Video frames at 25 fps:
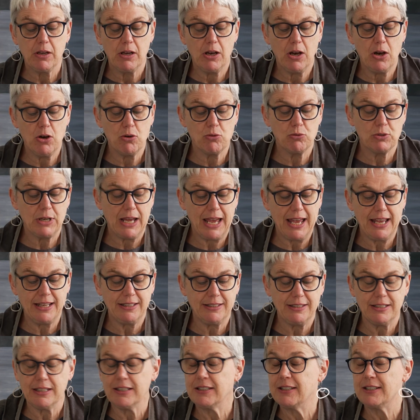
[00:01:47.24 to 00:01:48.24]
old
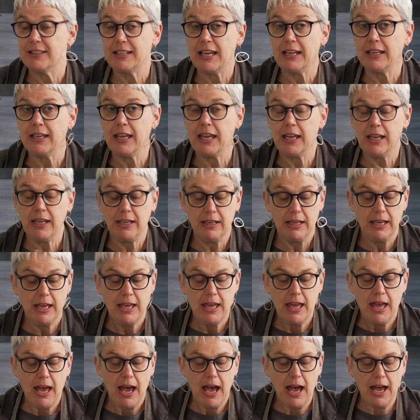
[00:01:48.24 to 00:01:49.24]
Hessian sacking,
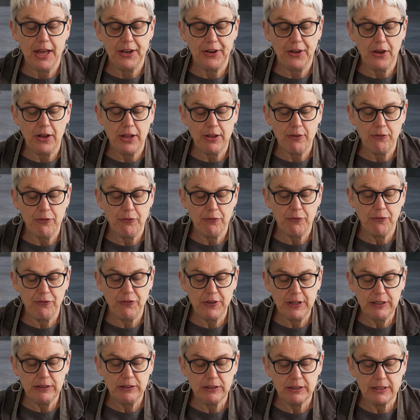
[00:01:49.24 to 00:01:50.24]
and I've
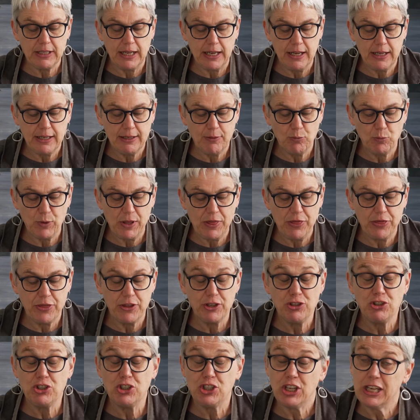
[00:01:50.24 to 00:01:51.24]
filled it with
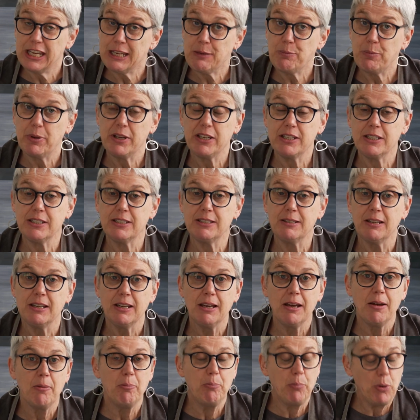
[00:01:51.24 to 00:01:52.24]
the cheapest
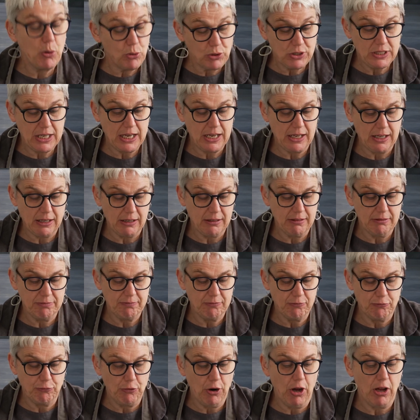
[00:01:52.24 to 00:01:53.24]
pudding
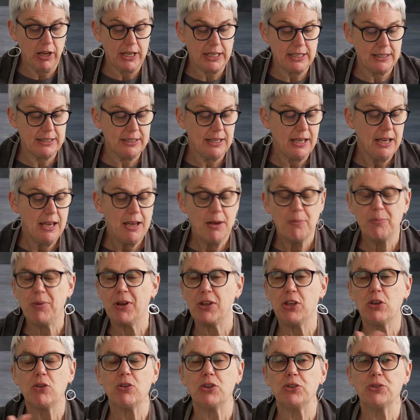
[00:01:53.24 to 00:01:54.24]
rice,
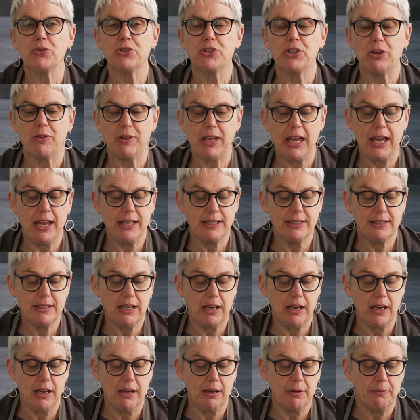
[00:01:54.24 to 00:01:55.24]
but you can also get
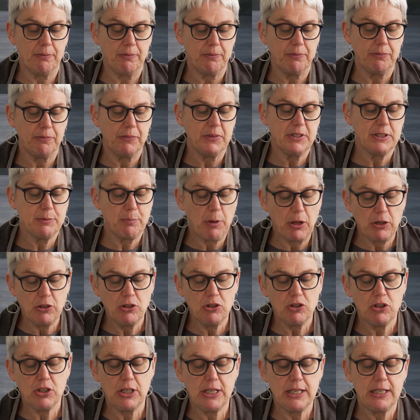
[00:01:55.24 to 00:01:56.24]

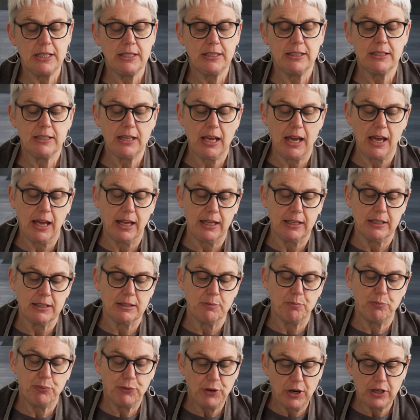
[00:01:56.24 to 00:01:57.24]
sponges
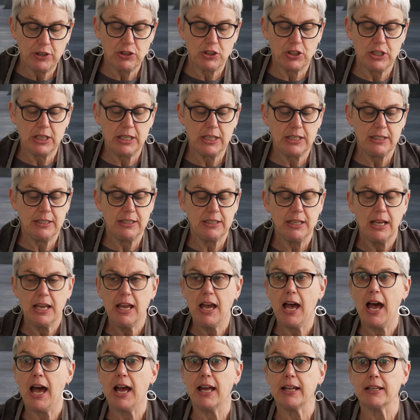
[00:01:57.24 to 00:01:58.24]
and brushes,
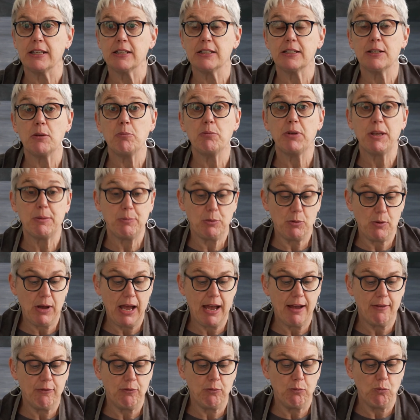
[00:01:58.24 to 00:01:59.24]
and some people
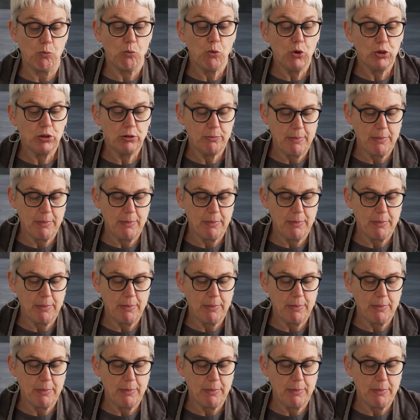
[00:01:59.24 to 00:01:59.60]
have wool